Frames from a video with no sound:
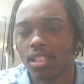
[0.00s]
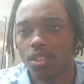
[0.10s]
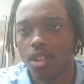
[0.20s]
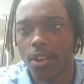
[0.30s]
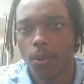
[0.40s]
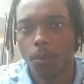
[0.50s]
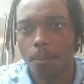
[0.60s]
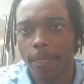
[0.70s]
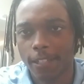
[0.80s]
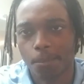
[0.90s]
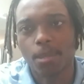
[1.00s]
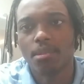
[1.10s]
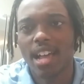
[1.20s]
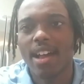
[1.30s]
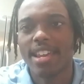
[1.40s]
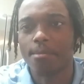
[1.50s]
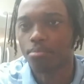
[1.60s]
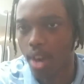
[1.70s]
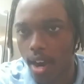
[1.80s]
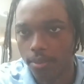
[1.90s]
there's people out here
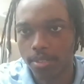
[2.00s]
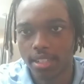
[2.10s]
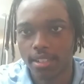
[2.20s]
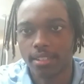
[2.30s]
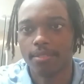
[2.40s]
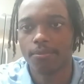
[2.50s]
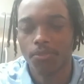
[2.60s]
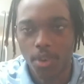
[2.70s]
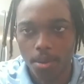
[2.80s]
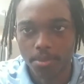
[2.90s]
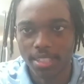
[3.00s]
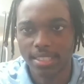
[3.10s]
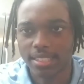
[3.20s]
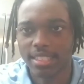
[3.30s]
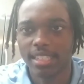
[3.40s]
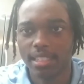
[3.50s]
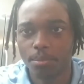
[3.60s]
profiting from this disease.